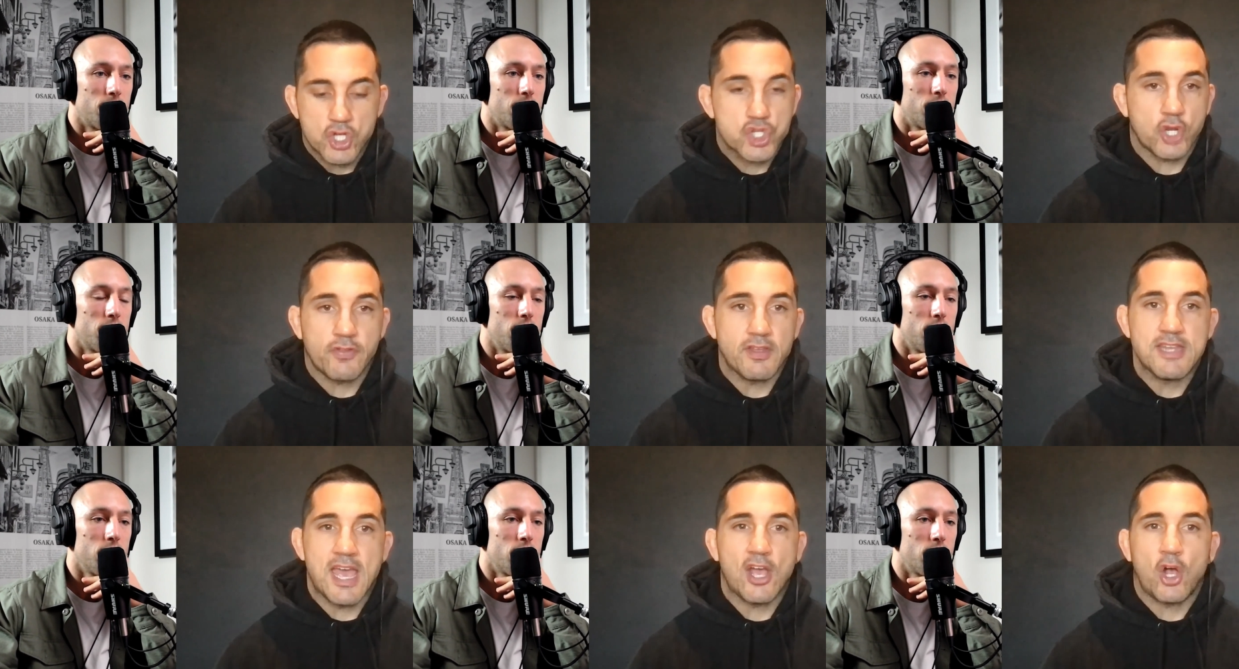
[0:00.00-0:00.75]
Speaker 1: During the
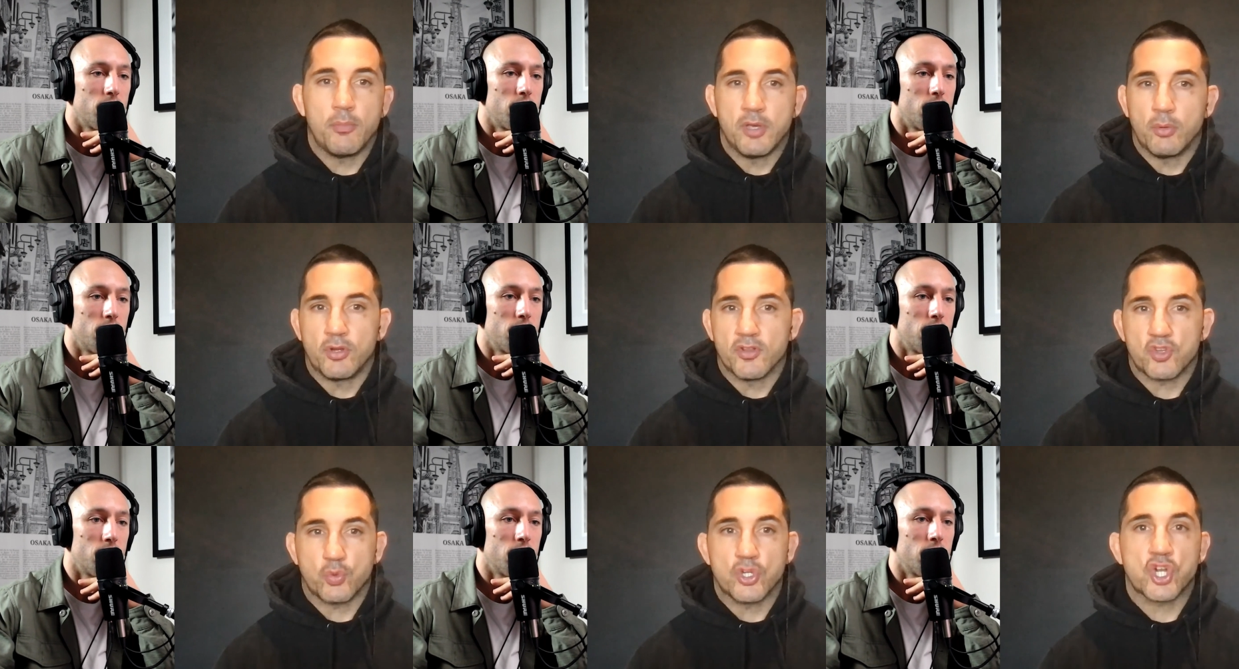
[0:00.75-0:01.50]
day, I'll be able to
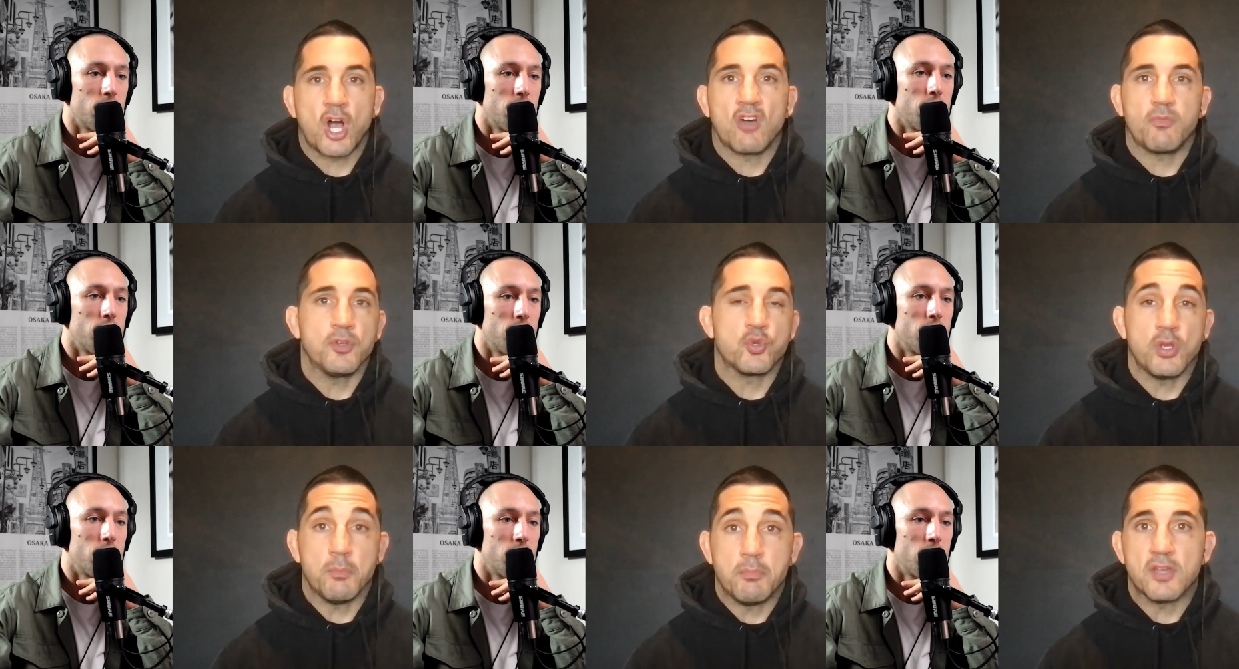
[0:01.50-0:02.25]
switch off
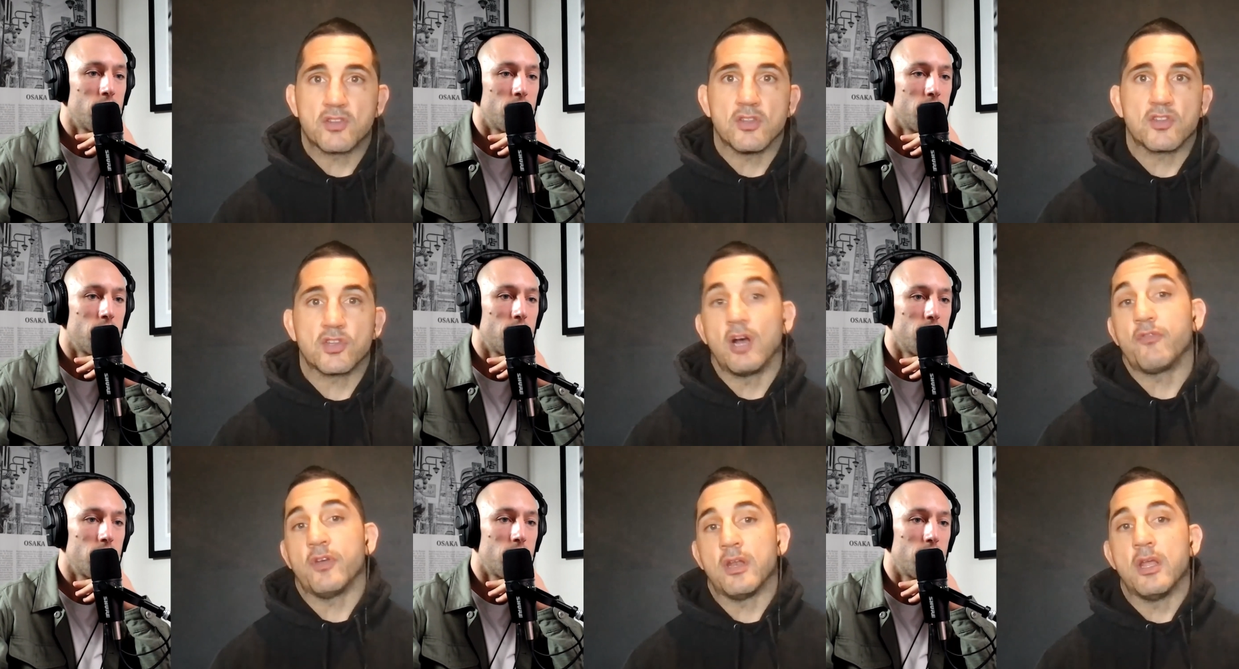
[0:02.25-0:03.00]
between business
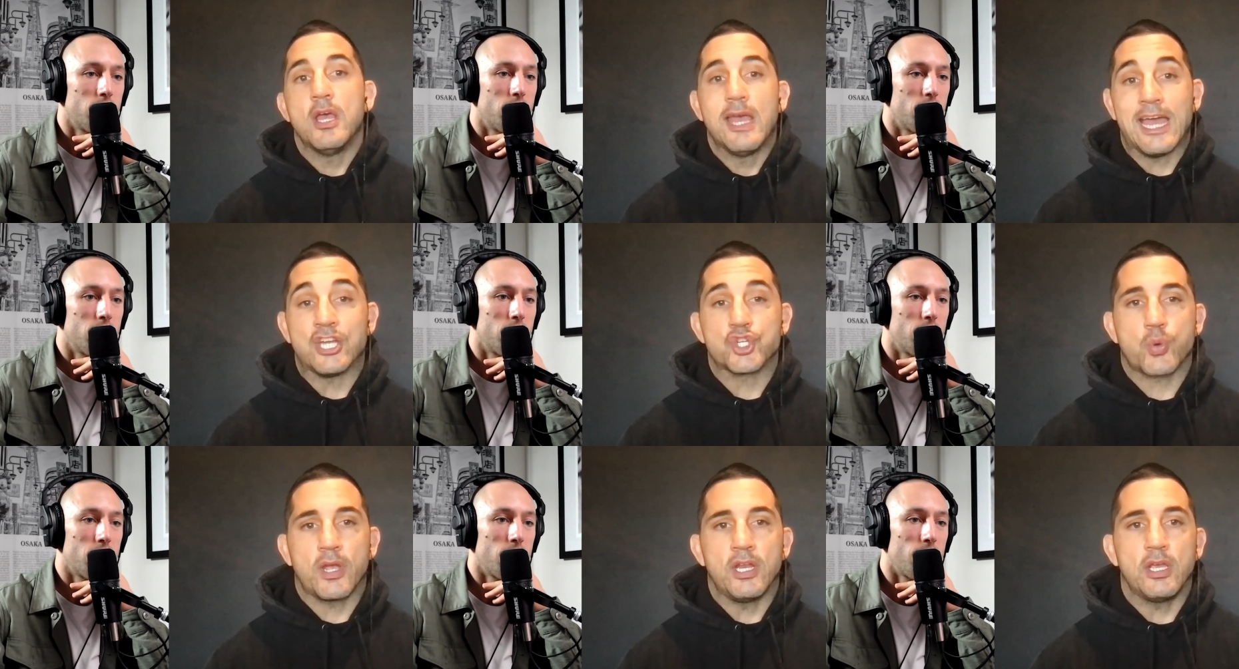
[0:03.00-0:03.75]
stuff and, and
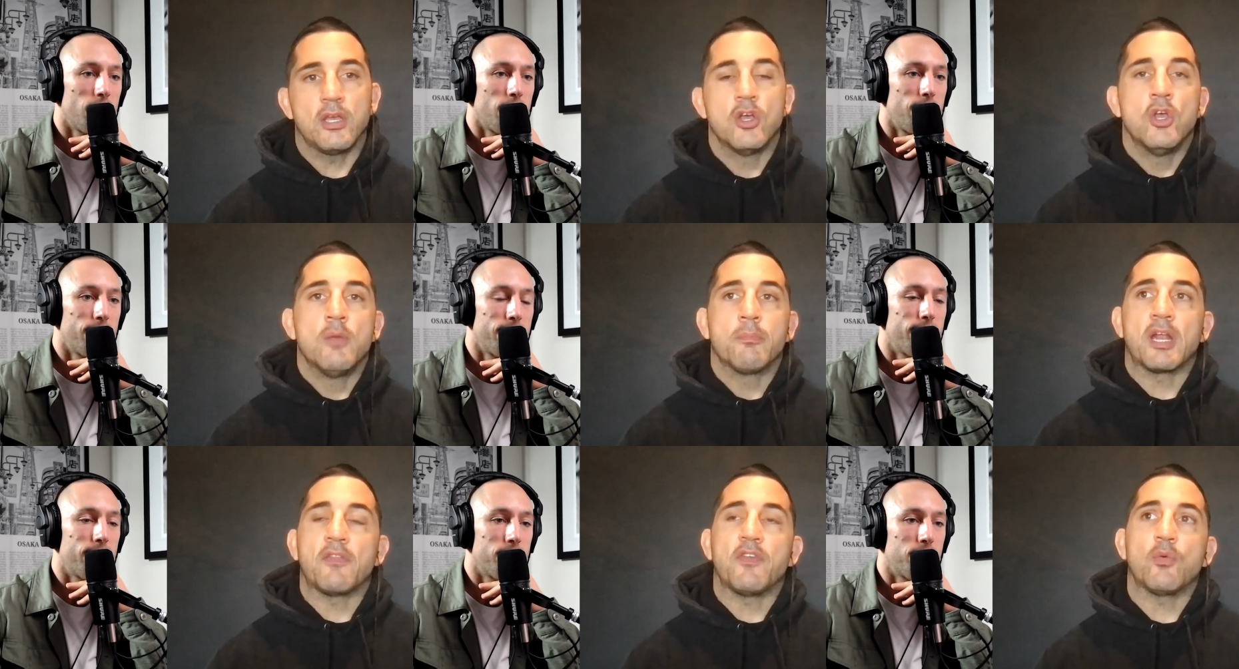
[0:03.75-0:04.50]
training.
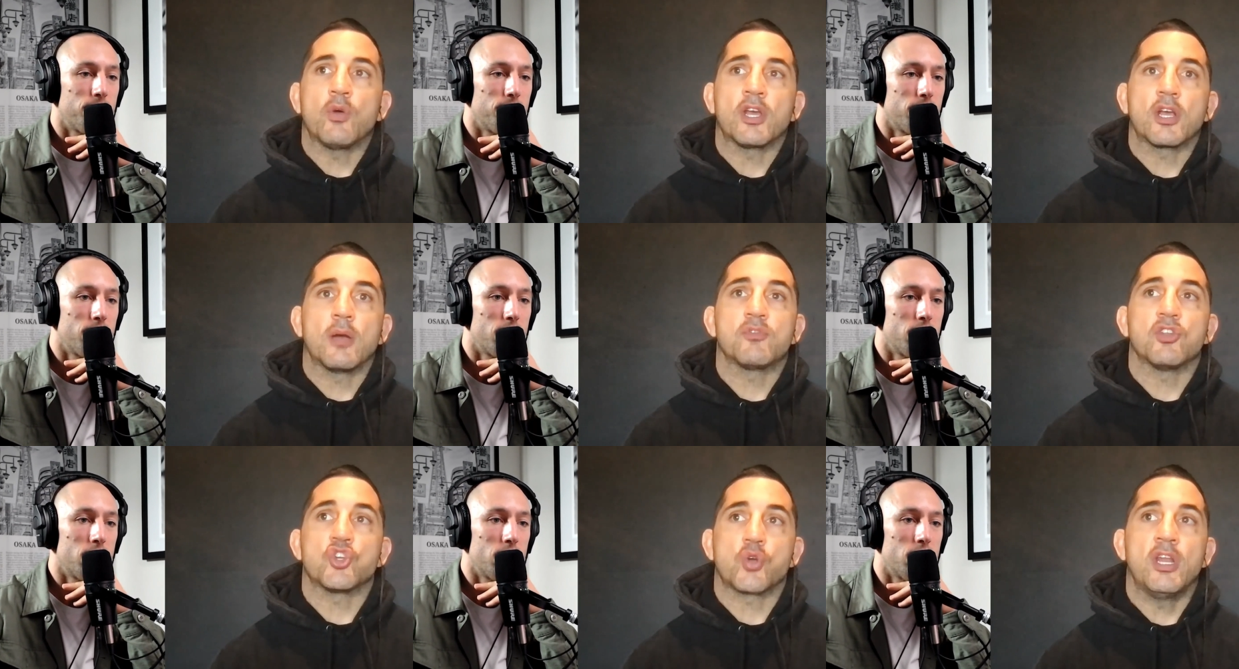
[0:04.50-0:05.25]
But I think when it comes
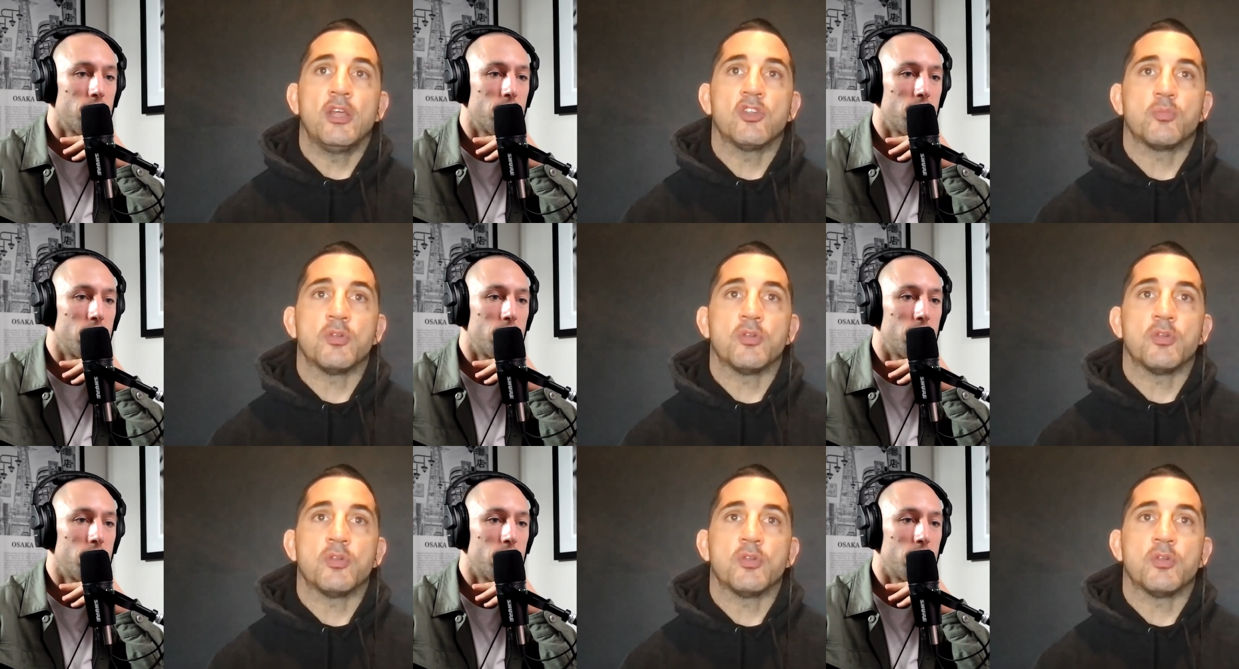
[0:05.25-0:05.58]
to training